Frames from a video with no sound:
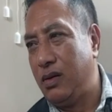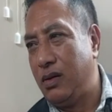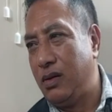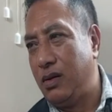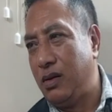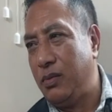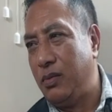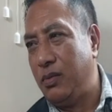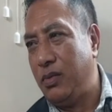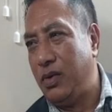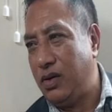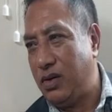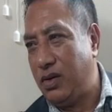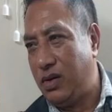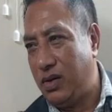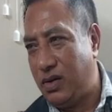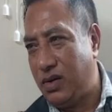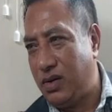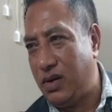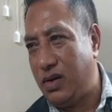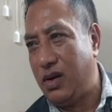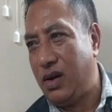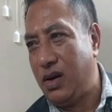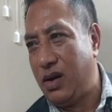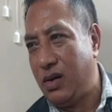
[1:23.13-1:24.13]

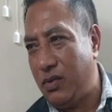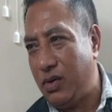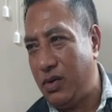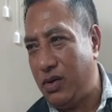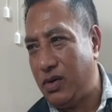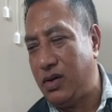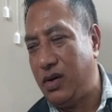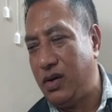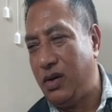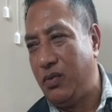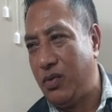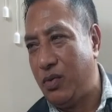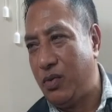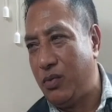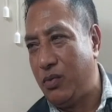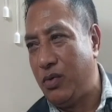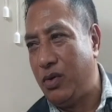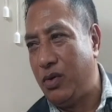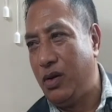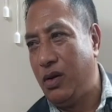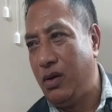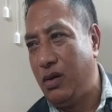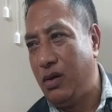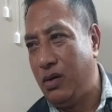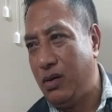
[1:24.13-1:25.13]
from
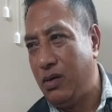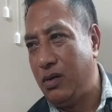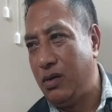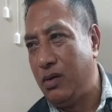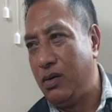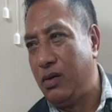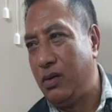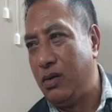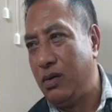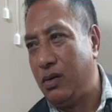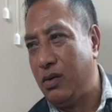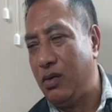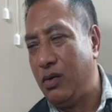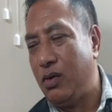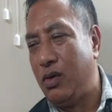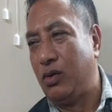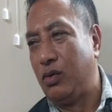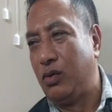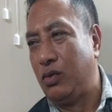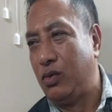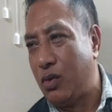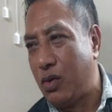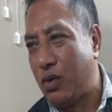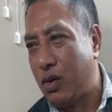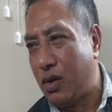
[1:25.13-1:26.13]
the
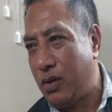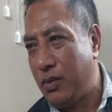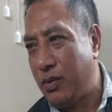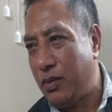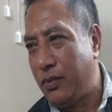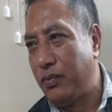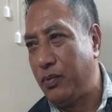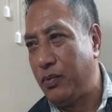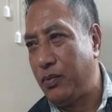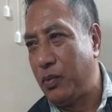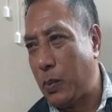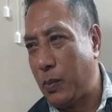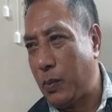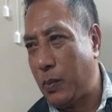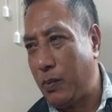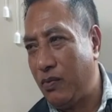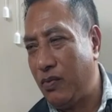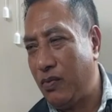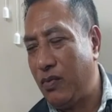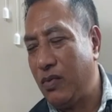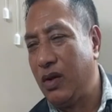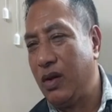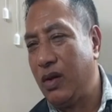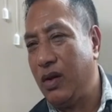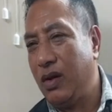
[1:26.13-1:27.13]
North Tura.
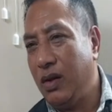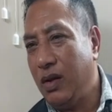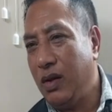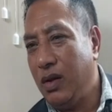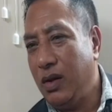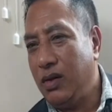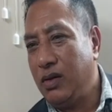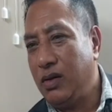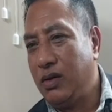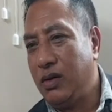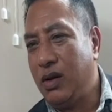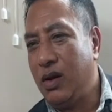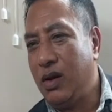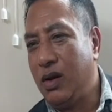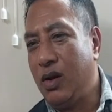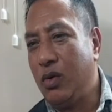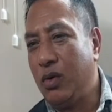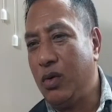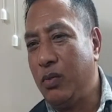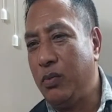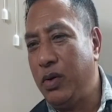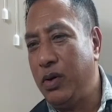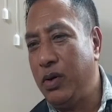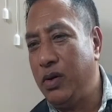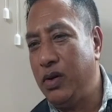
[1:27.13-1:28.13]
See, now
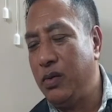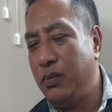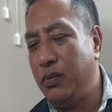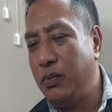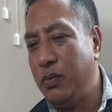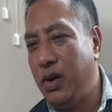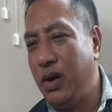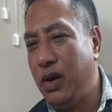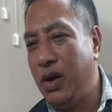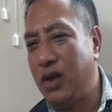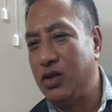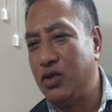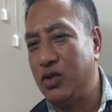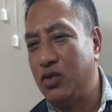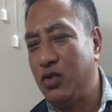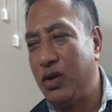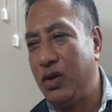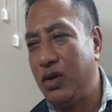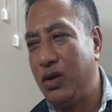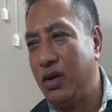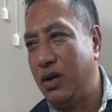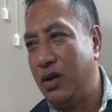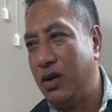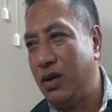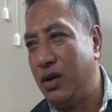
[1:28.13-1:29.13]
the BJP has
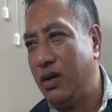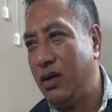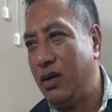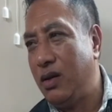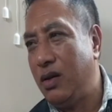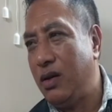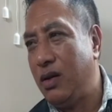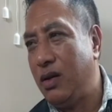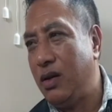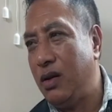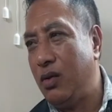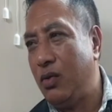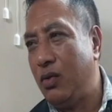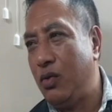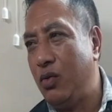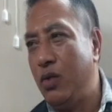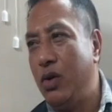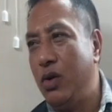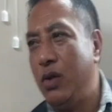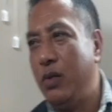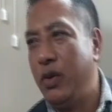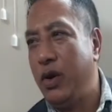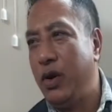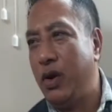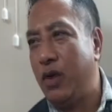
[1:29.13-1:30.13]
not declared who
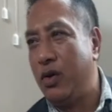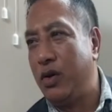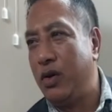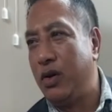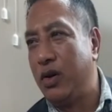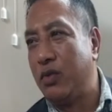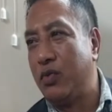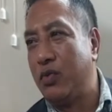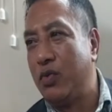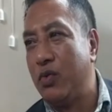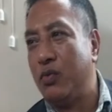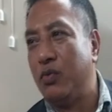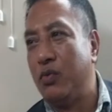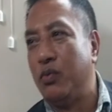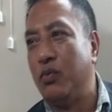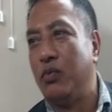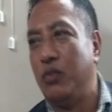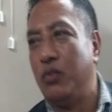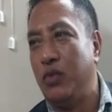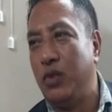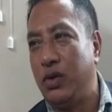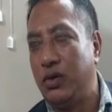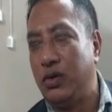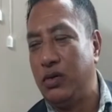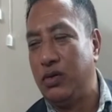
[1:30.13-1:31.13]
will be contest from
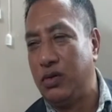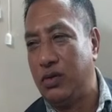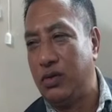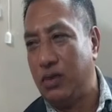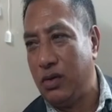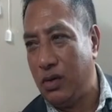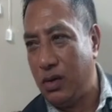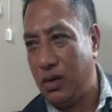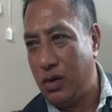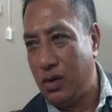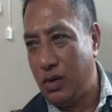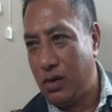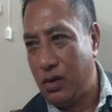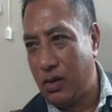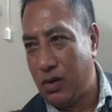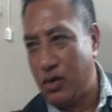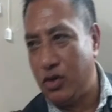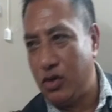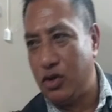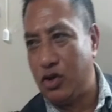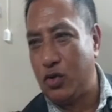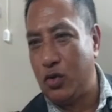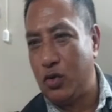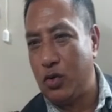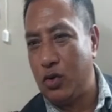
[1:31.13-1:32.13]
which
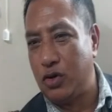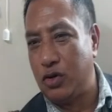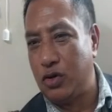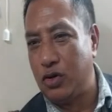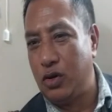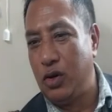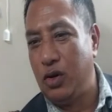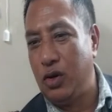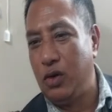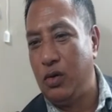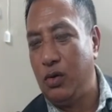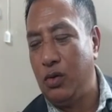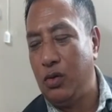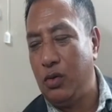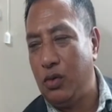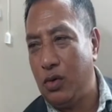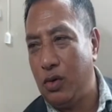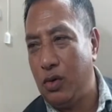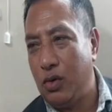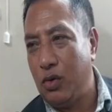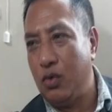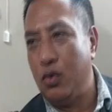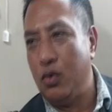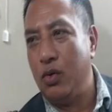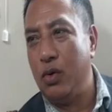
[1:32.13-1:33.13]
constituency,
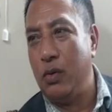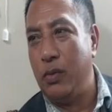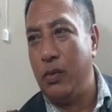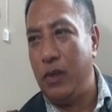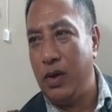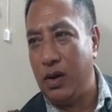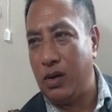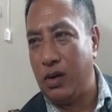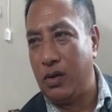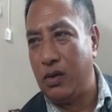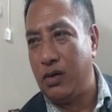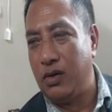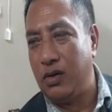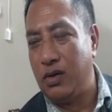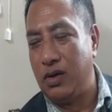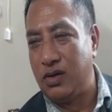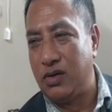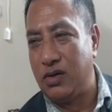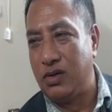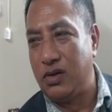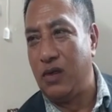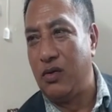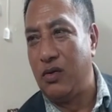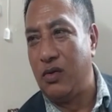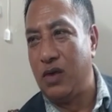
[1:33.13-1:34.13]
who will be the
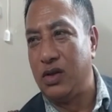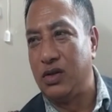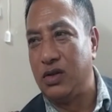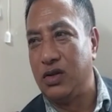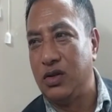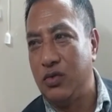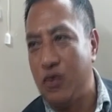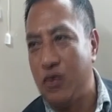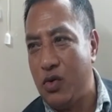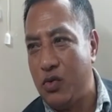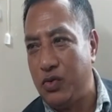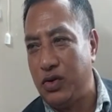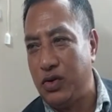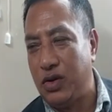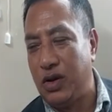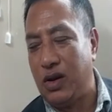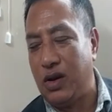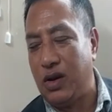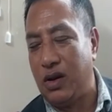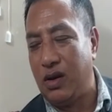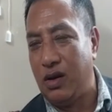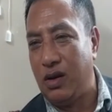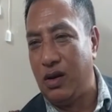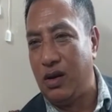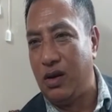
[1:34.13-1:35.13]
contesting as official
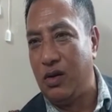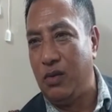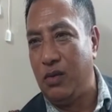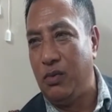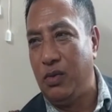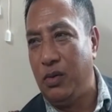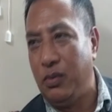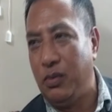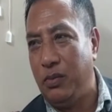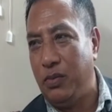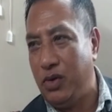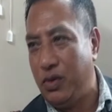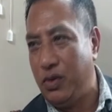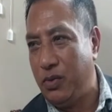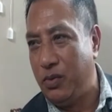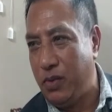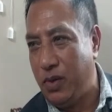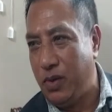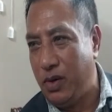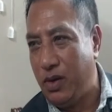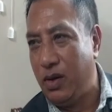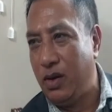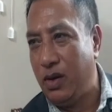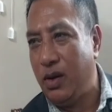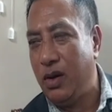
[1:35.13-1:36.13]
candidate of the
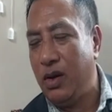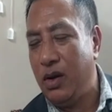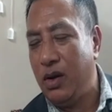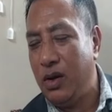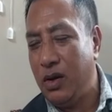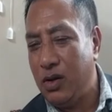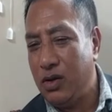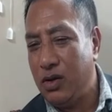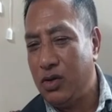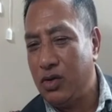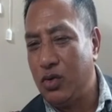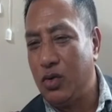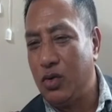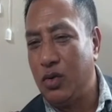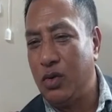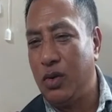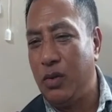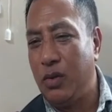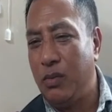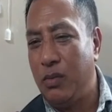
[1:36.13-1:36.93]
BJP. So the